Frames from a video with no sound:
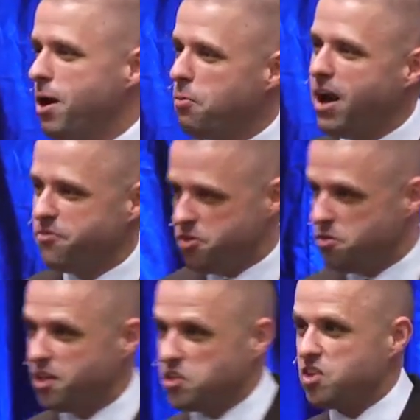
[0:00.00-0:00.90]
my wife
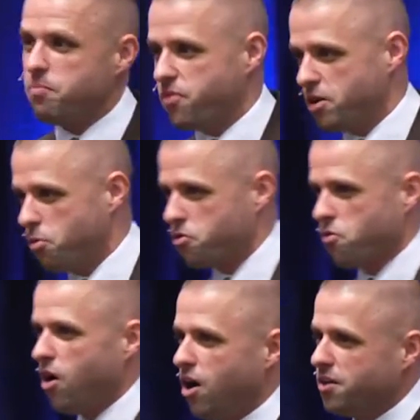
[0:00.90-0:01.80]
knew that something was
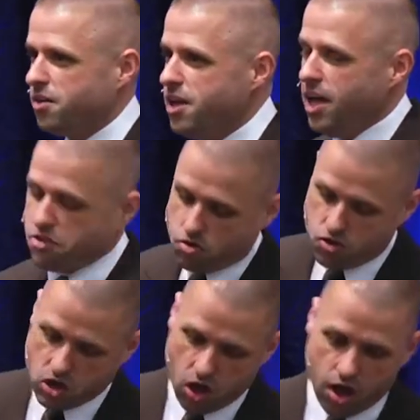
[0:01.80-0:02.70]
wrong. And so
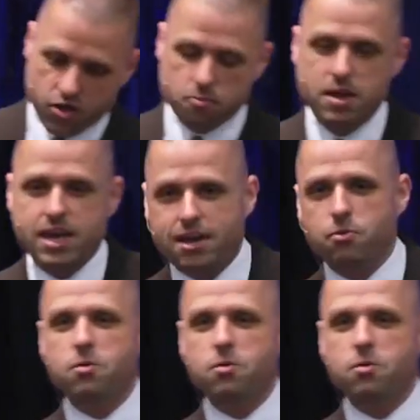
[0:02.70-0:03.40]
she calls me, and